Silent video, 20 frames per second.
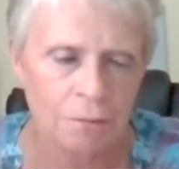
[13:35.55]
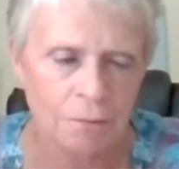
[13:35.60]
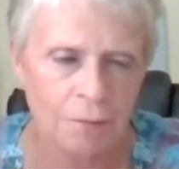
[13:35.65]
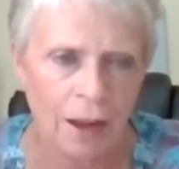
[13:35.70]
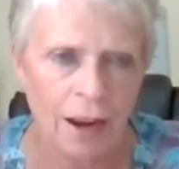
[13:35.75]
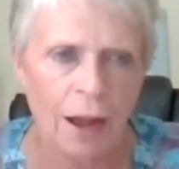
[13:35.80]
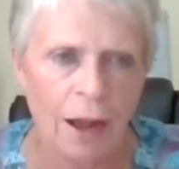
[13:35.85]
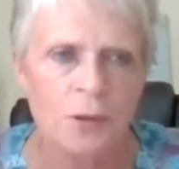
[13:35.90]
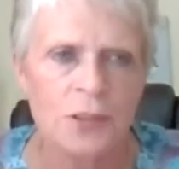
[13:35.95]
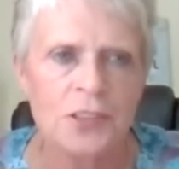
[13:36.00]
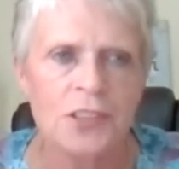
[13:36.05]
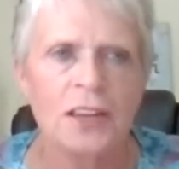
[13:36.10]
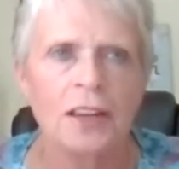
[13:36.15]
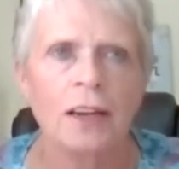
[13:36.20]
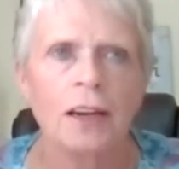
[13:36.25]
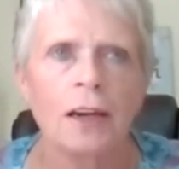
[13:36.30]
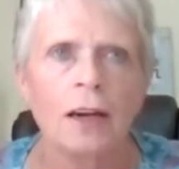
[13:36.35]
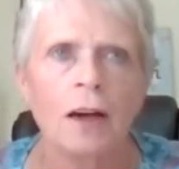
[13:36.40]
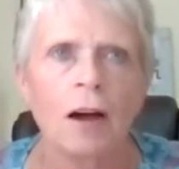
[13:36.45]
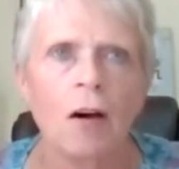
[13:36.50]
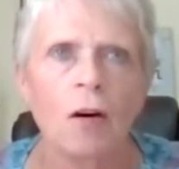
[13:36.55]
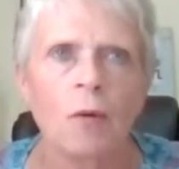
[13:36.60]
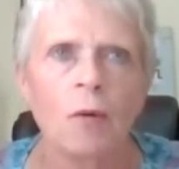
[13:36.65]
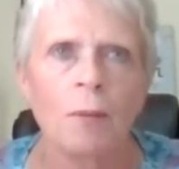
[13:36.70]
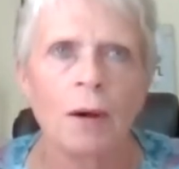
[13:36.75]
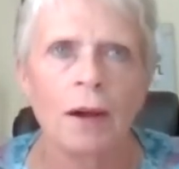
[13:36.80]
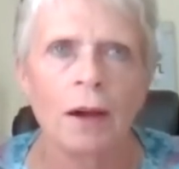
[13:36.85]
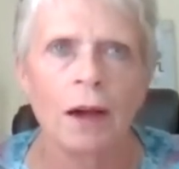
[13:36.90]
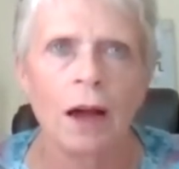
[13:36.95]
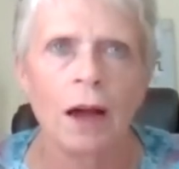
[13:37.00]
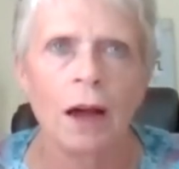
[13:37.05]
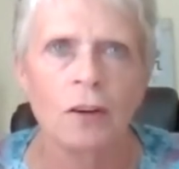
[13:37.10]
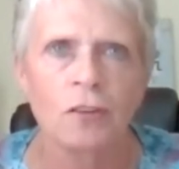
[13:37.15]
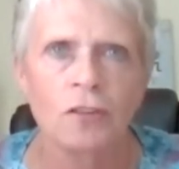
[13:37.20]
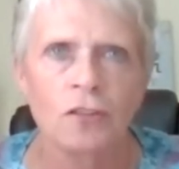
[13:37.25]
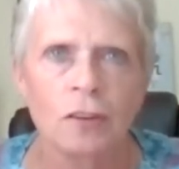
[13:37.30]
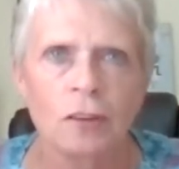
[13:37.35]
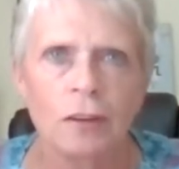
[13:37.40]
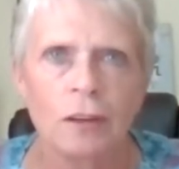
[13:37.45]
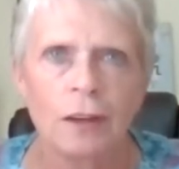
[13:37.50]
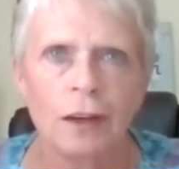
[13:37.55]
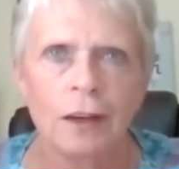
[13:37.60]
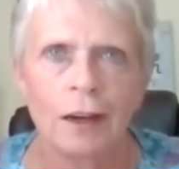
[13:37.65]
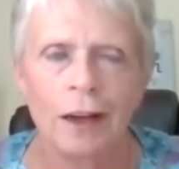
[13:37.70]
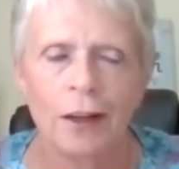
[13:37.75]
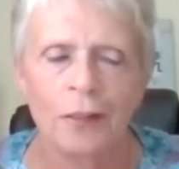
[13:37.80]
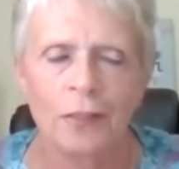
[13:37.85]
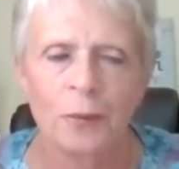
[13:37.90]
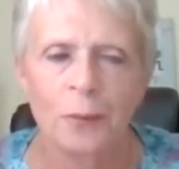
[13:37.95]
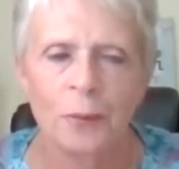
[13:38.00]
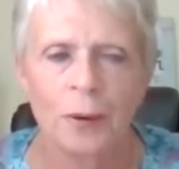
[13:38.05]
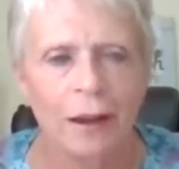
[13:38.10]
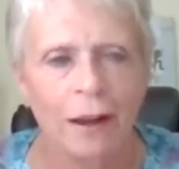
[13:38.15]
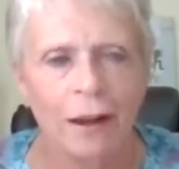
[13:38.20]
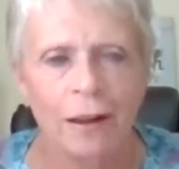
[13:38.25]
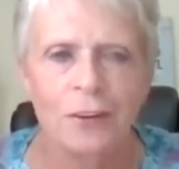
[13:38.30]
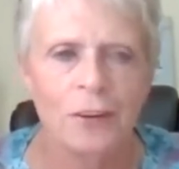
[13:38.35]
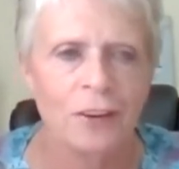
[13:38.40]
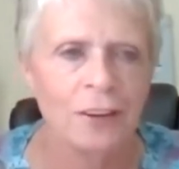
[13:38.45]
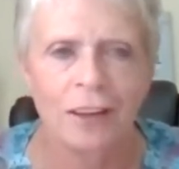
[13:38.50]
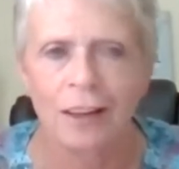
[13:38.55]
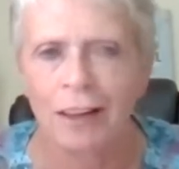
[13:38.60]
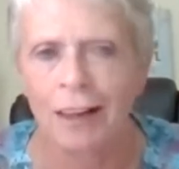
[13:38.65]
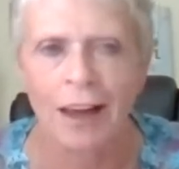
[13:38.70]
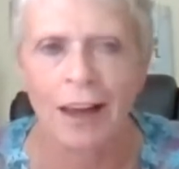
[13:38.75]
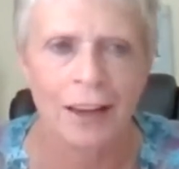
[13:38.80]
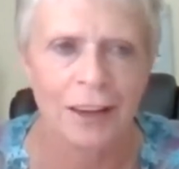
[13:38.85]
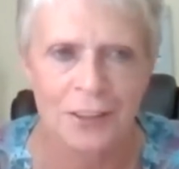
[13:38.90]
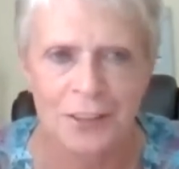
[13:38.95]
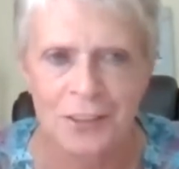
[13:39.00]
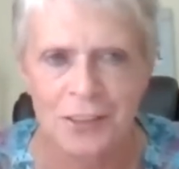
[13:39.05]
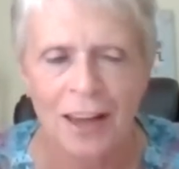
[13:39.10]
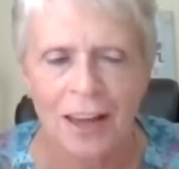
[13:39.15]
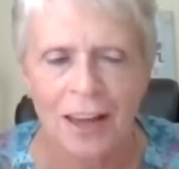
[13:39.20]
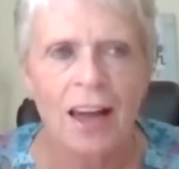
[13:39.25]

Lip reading: And I was thinking, oh my gosh, I got 300 clients.